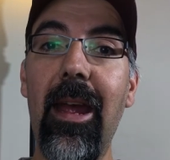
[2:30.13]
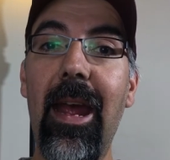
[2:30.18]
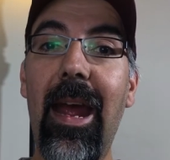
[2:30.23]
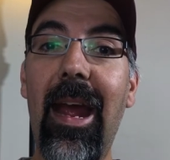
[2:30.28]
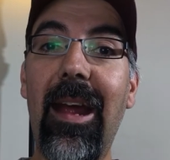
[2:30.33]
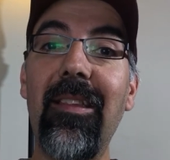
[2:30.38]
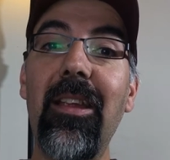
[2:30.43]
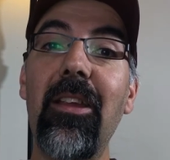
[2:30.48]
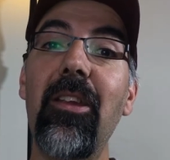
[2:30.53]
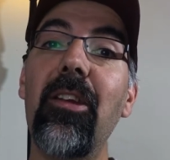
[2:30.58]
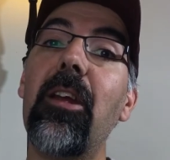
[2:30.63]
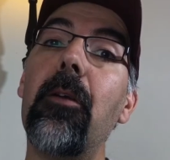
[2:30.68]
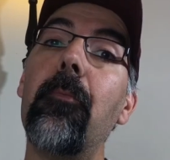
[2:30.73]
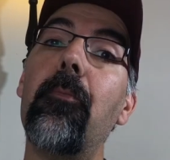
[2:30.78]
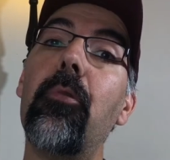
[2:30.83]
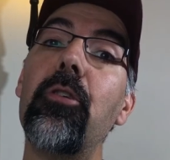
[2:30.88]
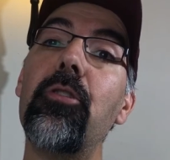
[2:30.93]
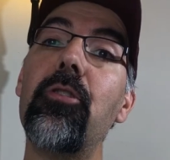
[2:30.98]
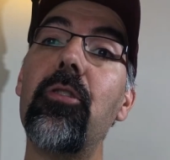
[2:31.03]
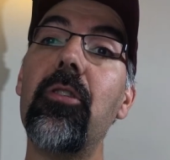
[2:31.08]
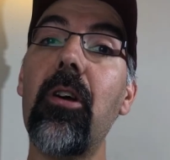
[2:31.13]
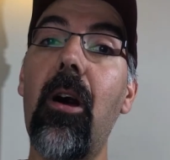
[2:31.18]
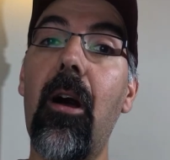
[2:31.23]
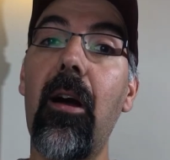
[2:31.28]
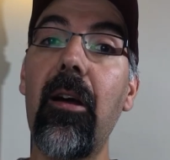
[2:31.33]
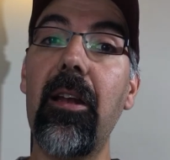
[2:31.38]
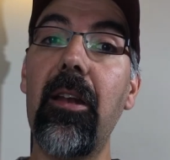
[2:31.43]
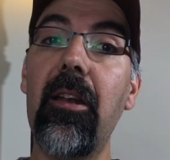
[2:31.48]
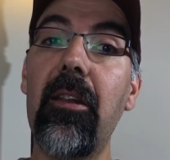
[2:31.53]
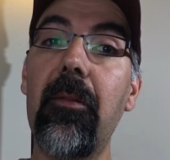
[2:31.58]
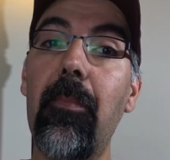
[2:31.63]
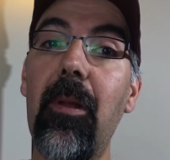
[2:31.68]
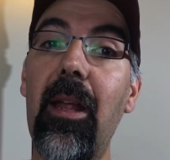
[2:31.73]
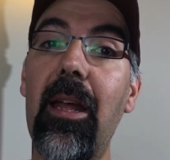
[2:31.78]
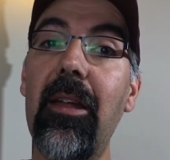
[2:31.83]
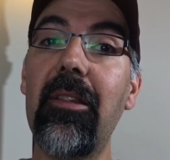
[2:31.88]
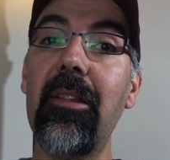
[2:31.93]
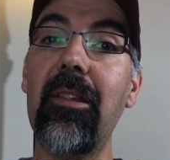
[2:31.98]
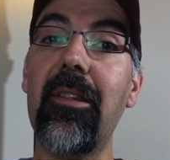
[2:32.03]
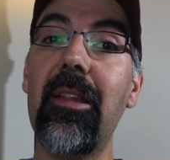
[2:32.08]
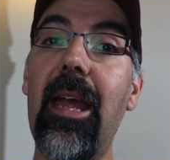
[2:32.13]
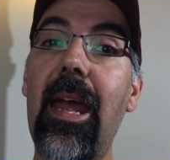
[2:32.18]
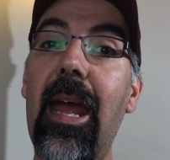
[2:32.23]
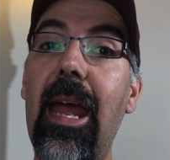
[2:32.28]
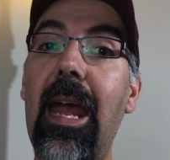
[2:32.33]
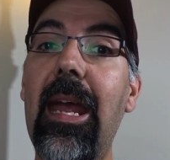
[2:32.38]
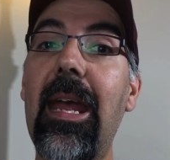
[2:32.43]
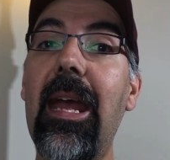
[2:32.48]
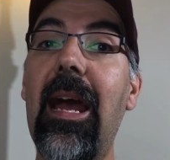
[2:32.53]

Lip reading: And then you can put your dog in its place and say, hey,